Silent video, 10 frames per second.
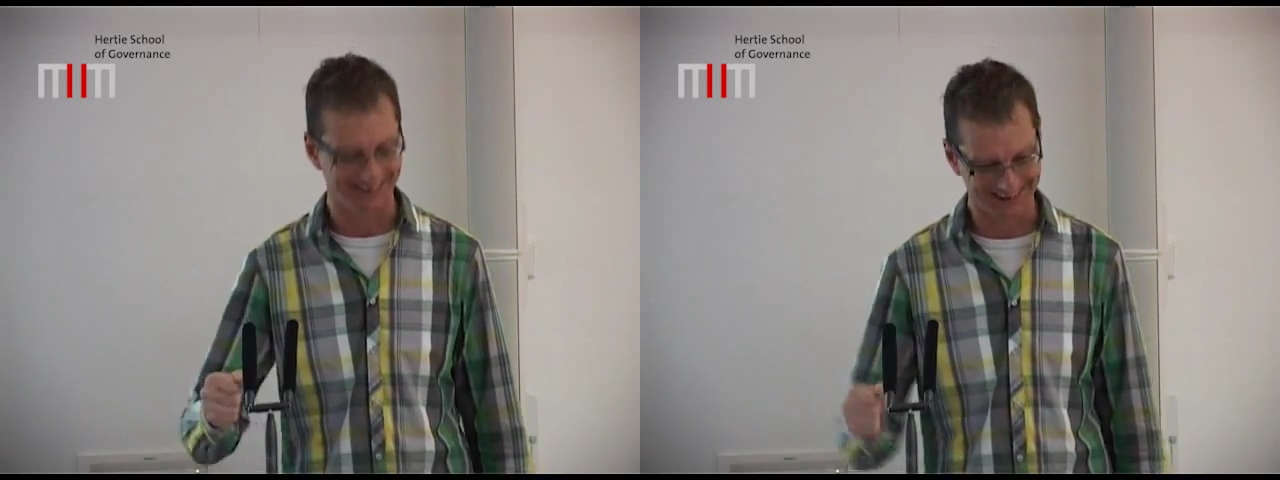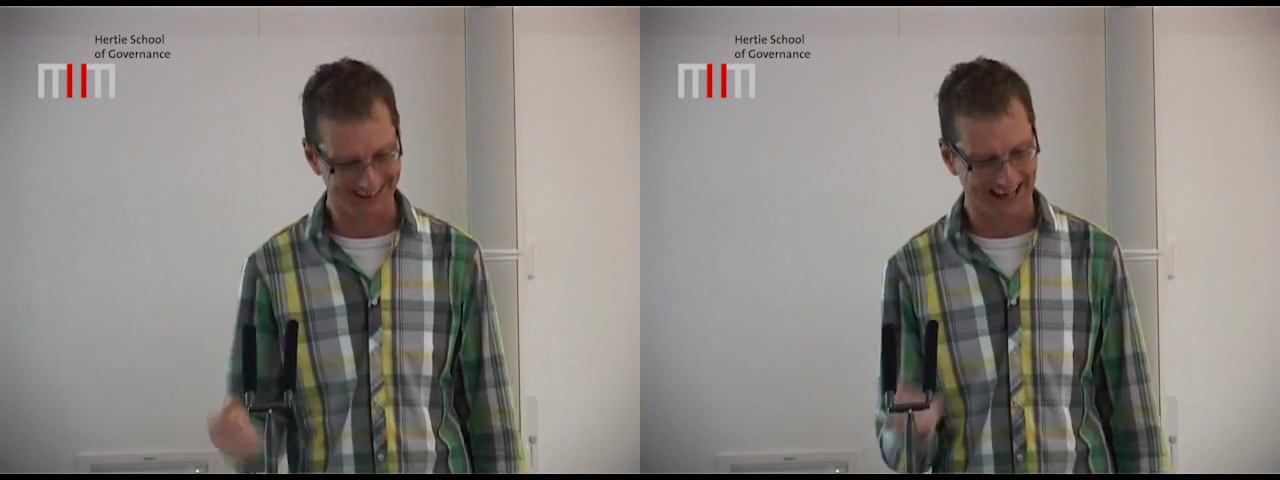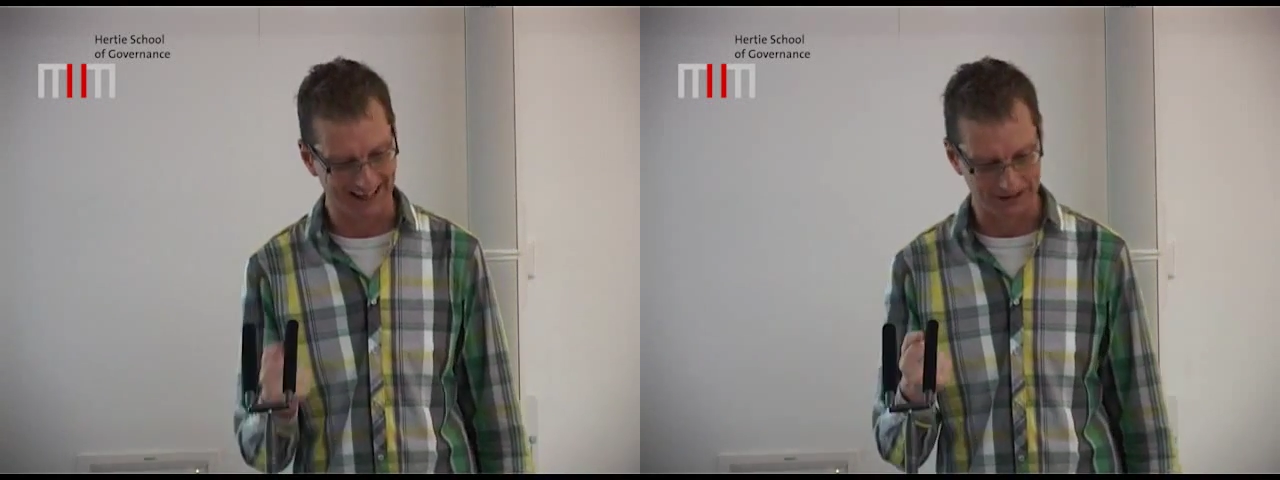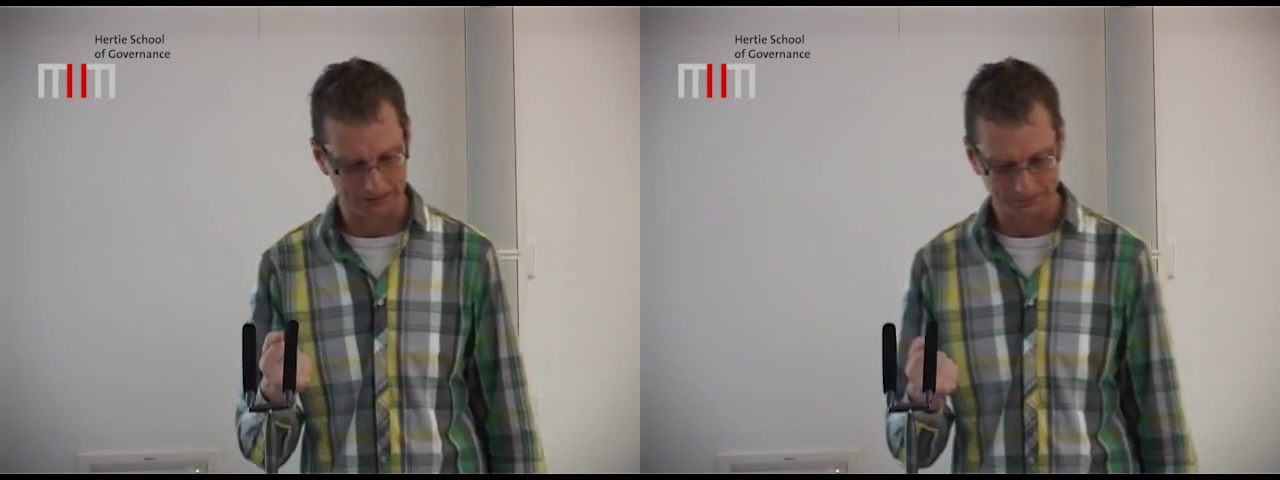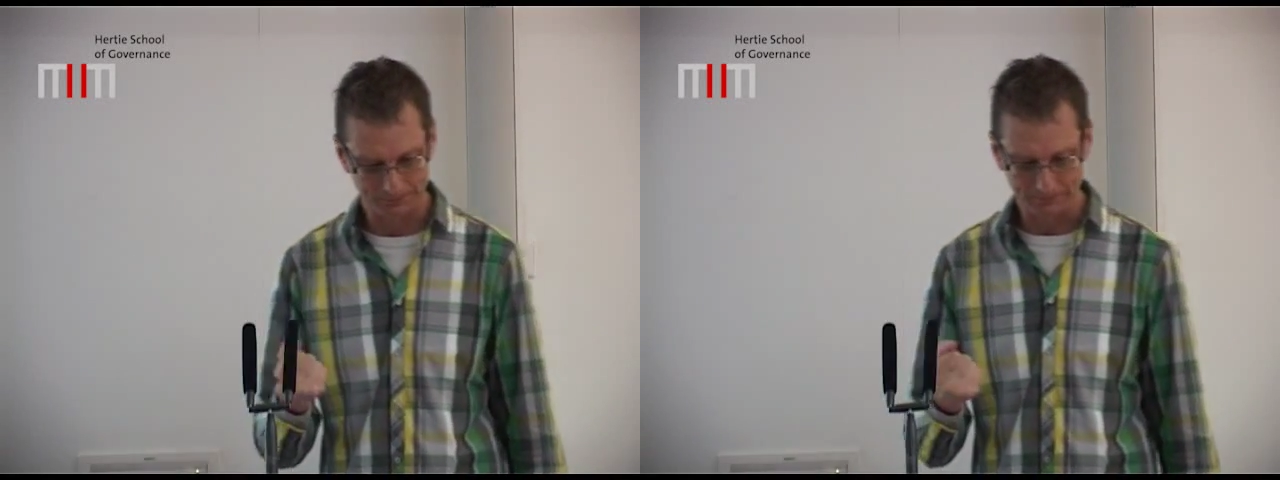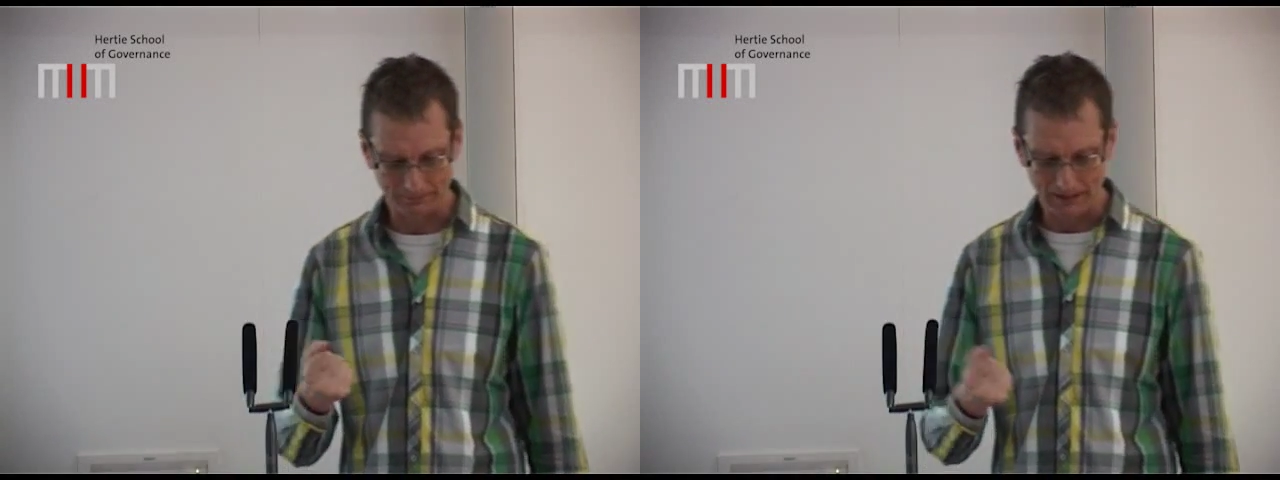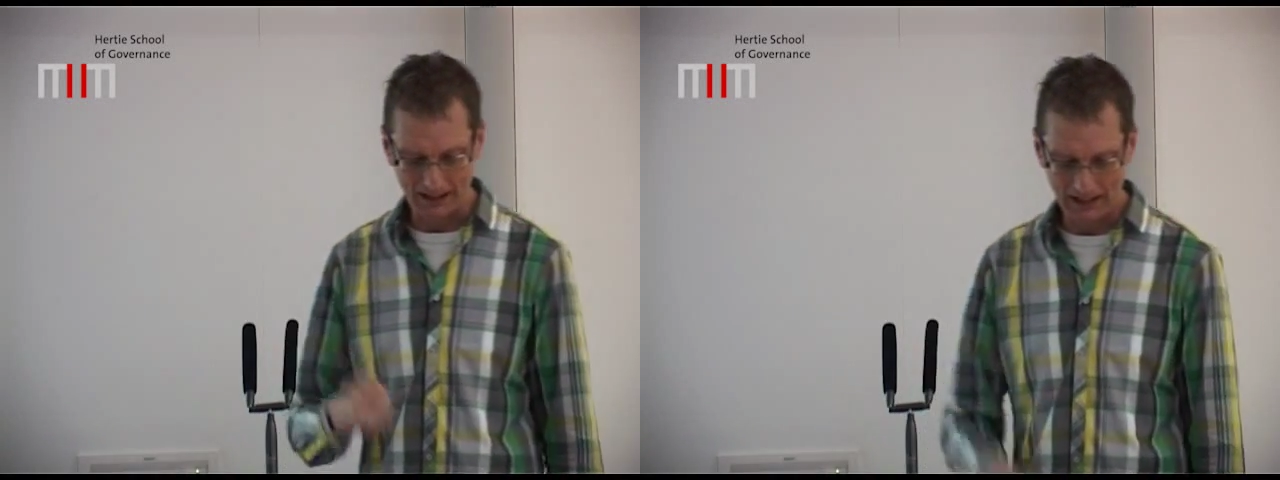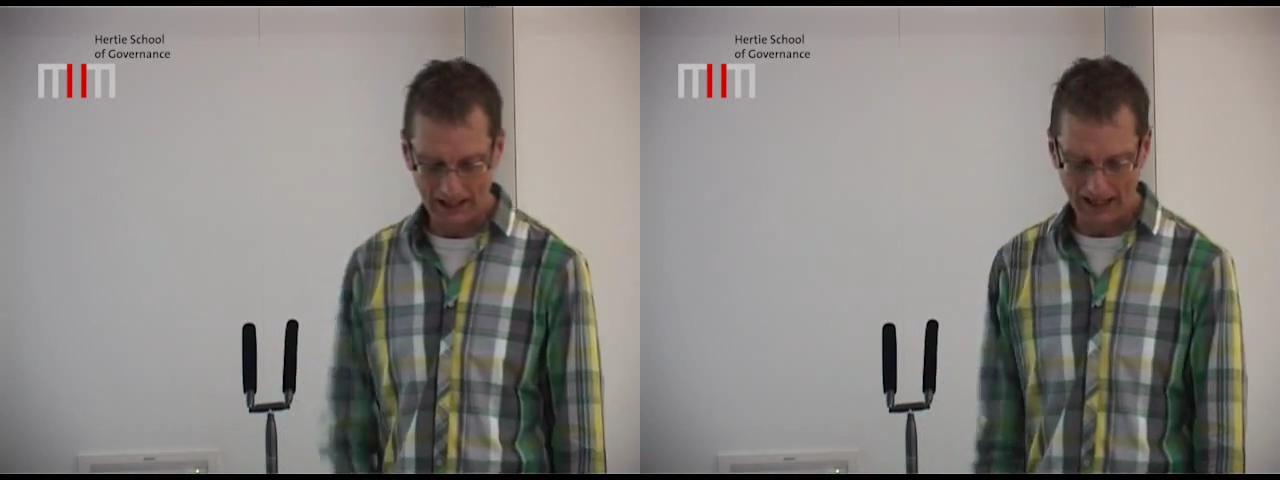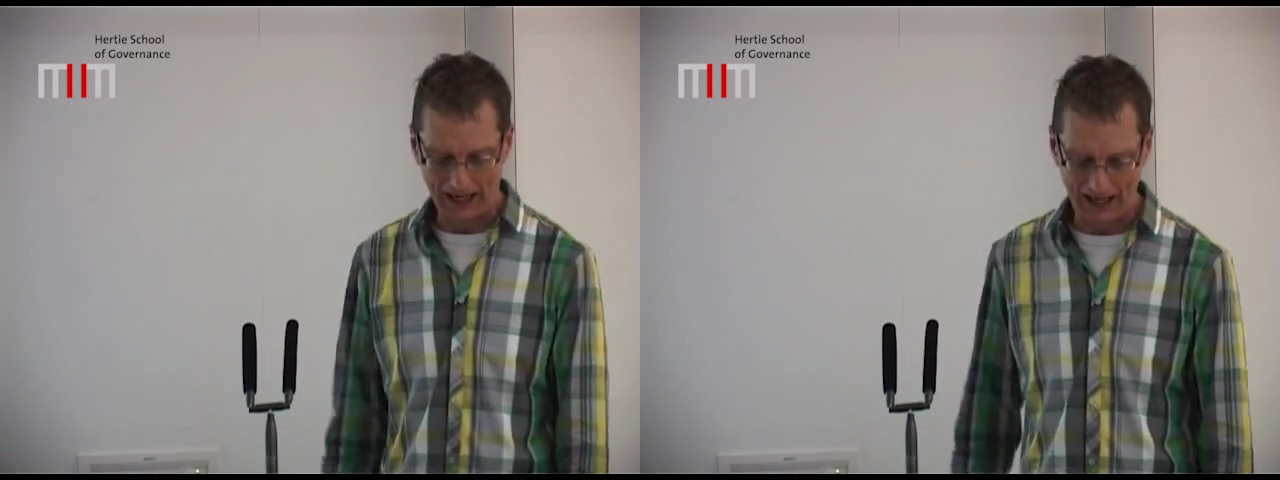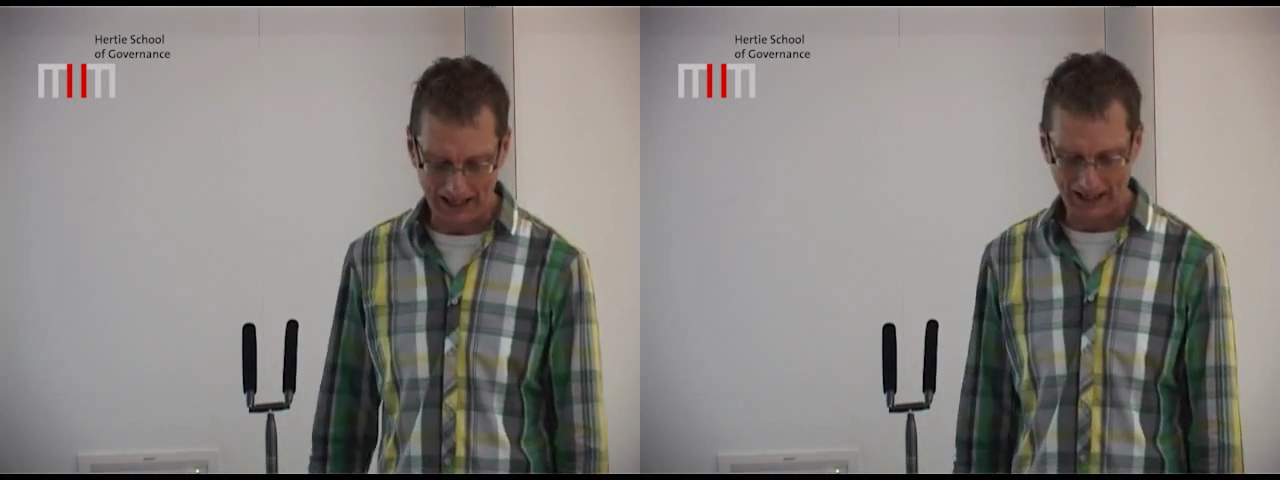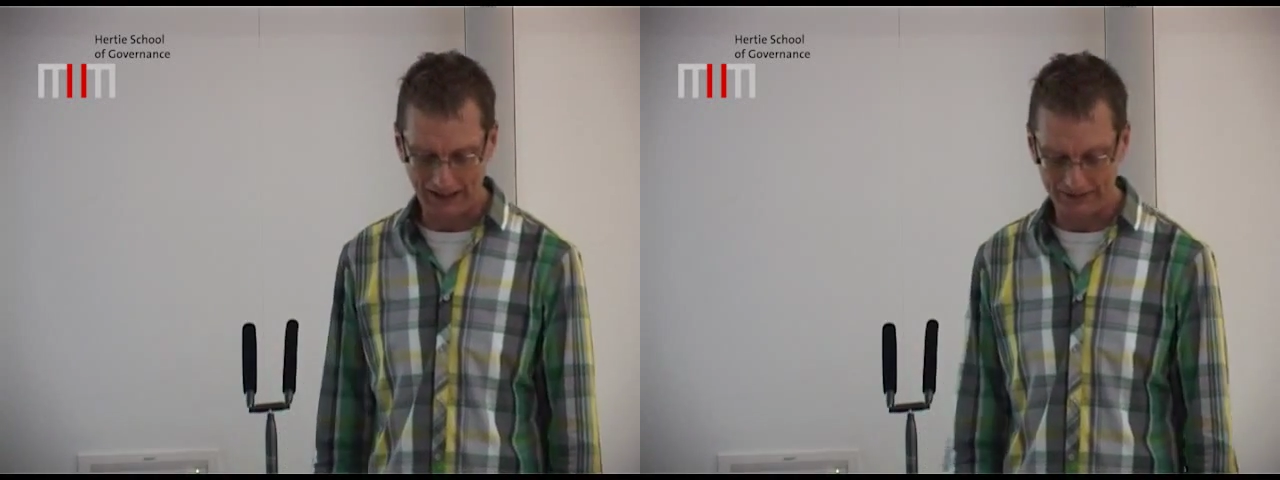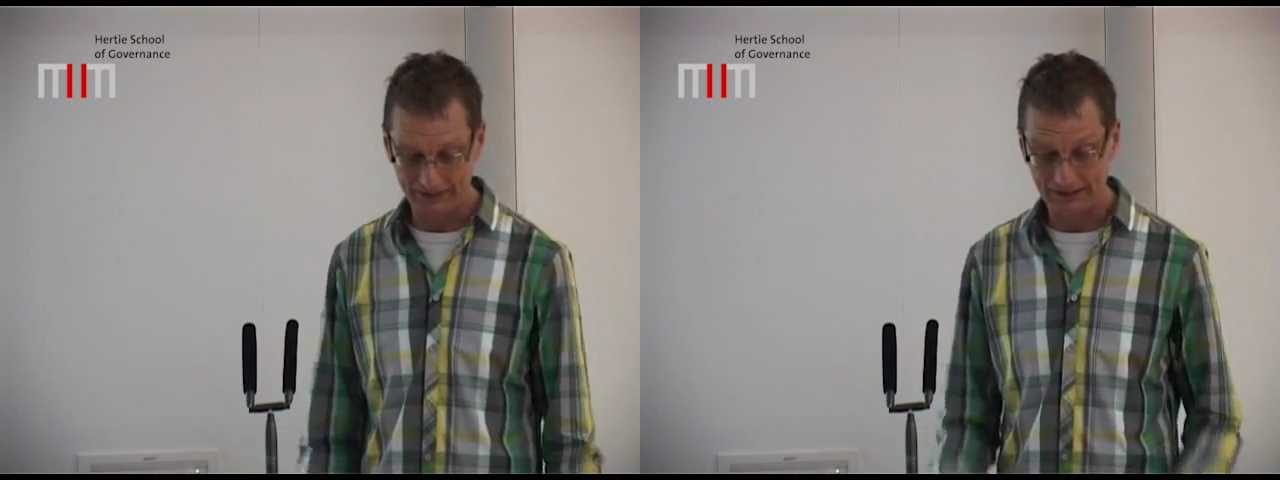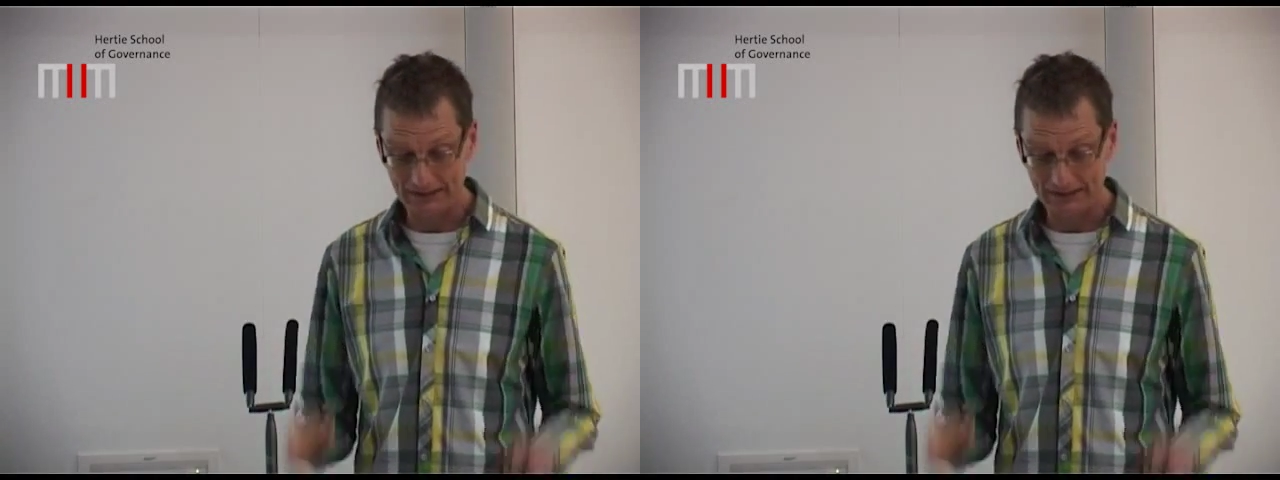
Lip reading: to that. And